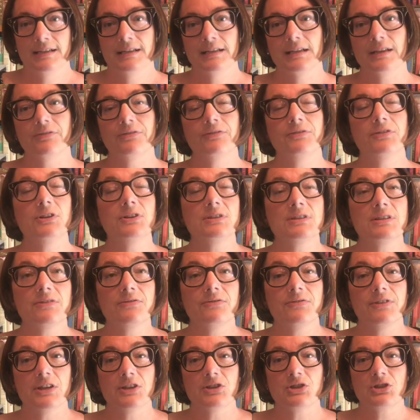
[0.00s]
Gefilte
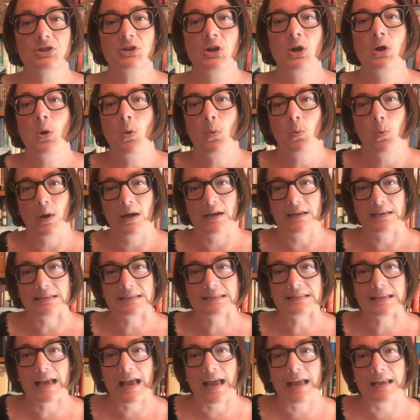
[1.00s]
fish
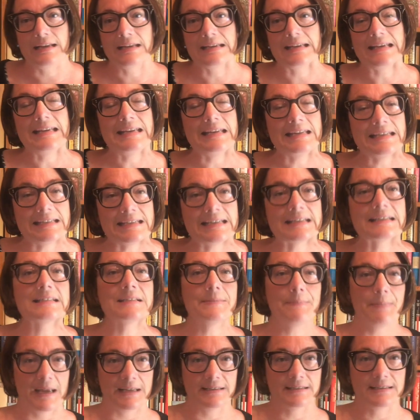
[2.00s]
was an
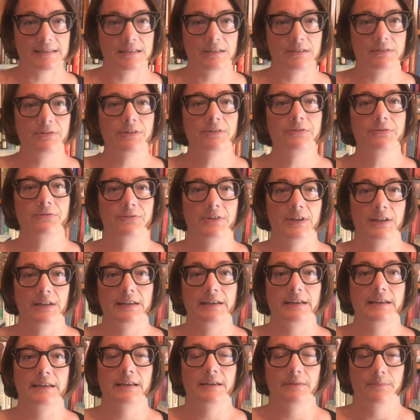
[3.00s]
inexpensive
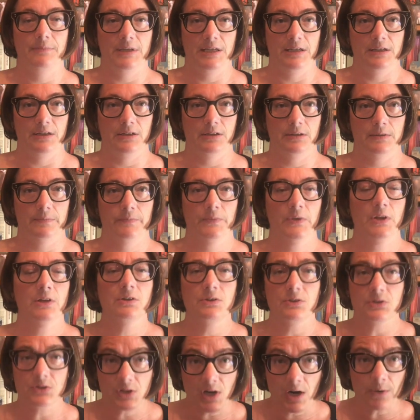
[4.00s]
filling meal.
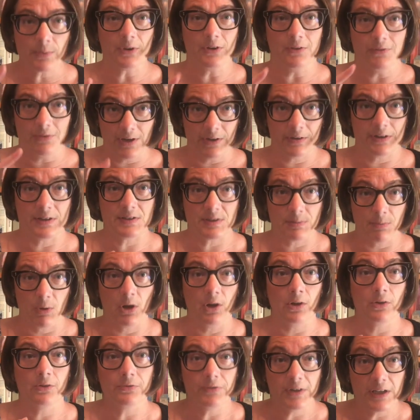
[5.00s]
You start with a very
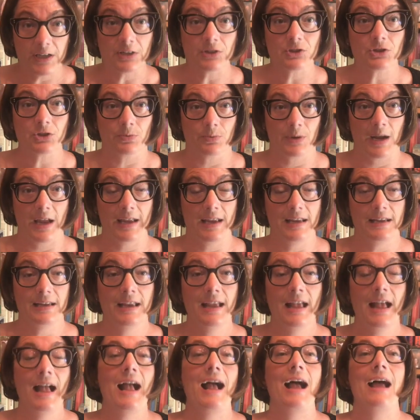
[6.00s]
small fish, right?
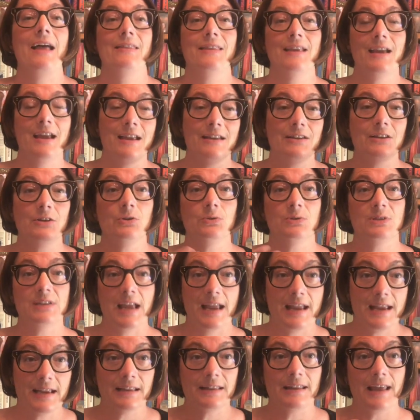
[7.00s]
And then you
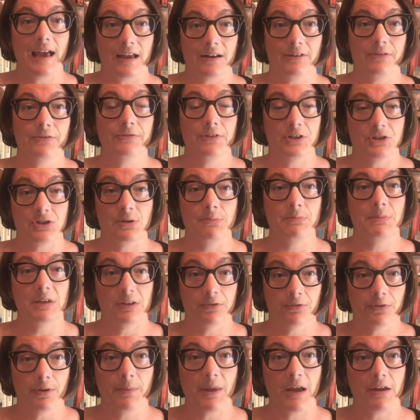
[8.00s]
take that fish, the meat
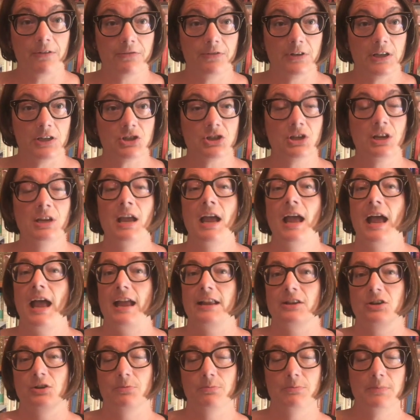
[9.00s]
from that fish,
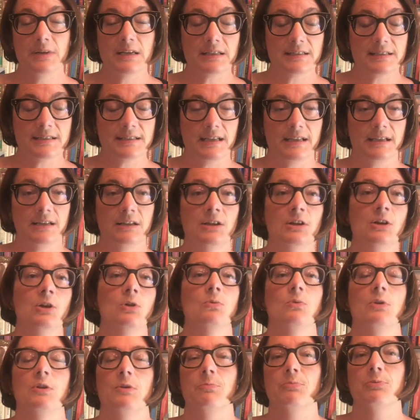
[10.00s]
and you mix it
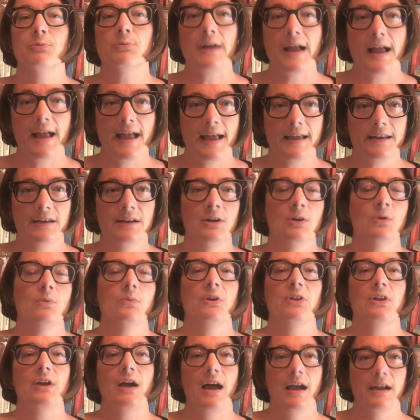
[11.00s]
with bread,
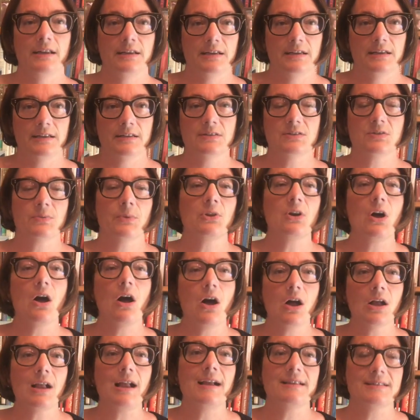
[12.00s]
with onions, with
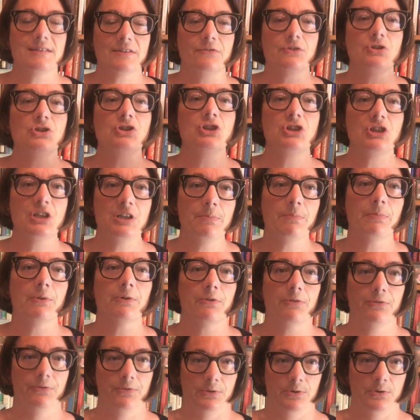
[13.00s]
all kinds of cheaper
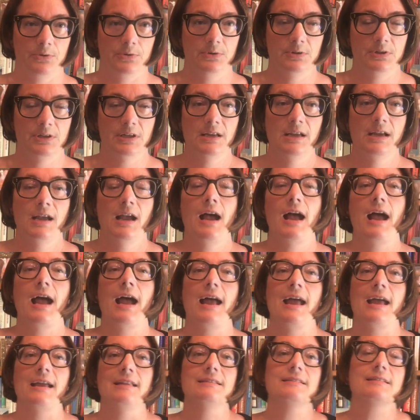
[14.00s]
food,
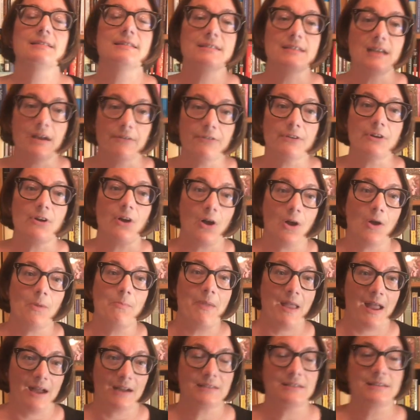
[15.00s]
and stuff it all
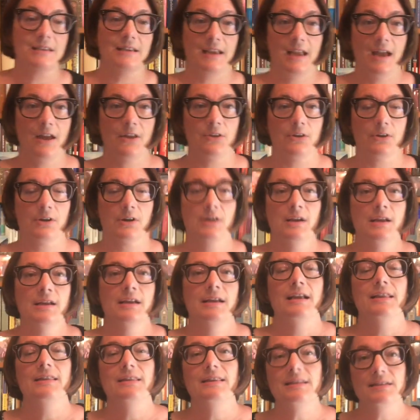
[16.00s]
back together.
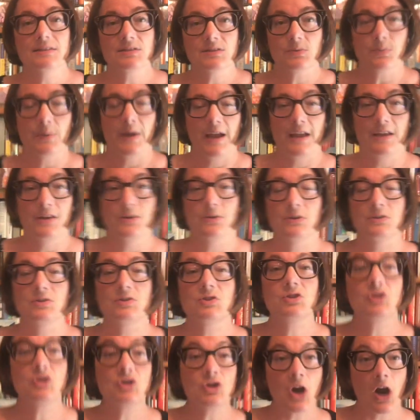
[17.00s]
In this way, you can
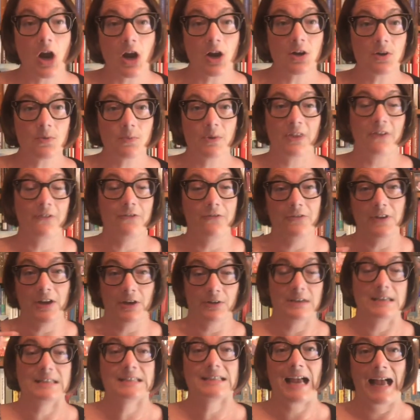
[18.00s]
start with a
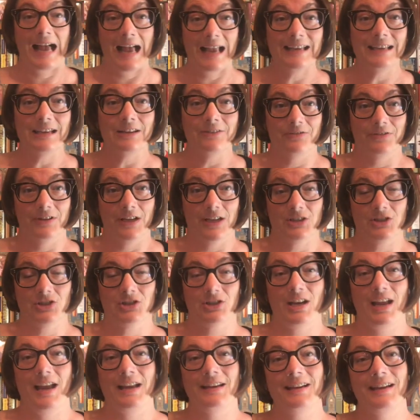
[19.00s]
very tiny fish
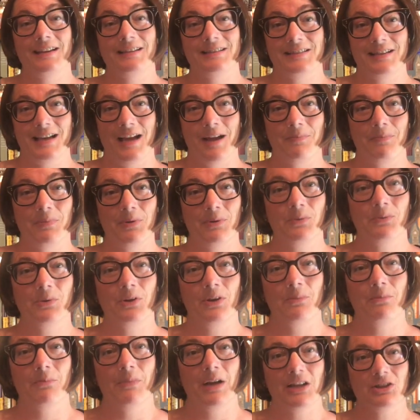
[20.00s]
and end up with
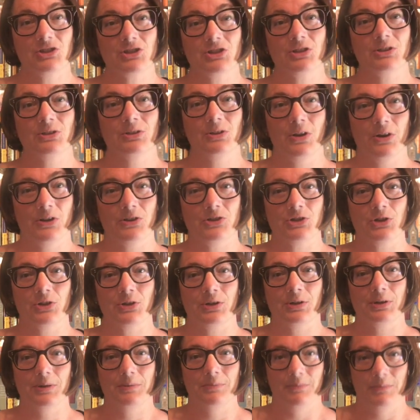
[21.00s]
a much
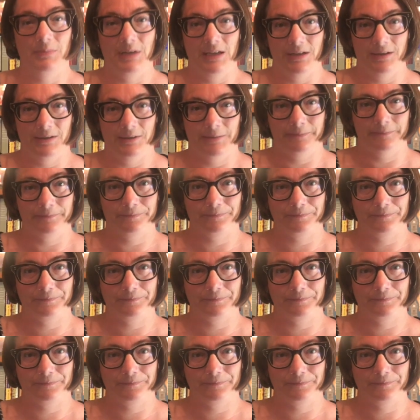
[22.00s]
larger meal.